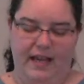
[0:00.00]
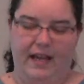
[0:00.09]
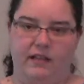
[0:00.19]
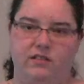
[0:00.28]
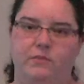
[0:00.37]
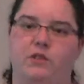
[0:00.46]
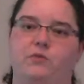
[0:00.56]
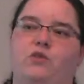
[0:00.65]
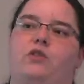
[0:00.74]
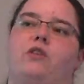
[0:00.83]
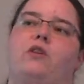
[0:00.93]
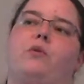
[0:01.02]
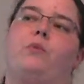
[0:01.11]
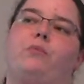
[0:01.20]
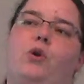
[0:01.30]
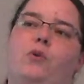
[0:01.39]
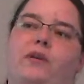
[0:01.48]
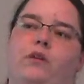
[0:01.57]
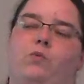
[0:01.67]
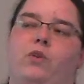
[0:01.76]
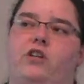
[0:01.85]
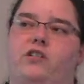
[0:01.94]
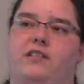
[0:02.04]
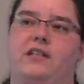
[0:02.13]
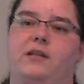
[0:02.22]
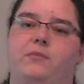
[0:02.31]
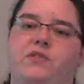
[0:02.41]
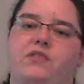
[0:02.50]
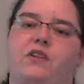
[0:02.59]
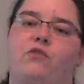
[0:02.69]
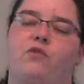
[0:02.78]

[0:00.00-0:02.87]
And sometimes they're broken, where it skips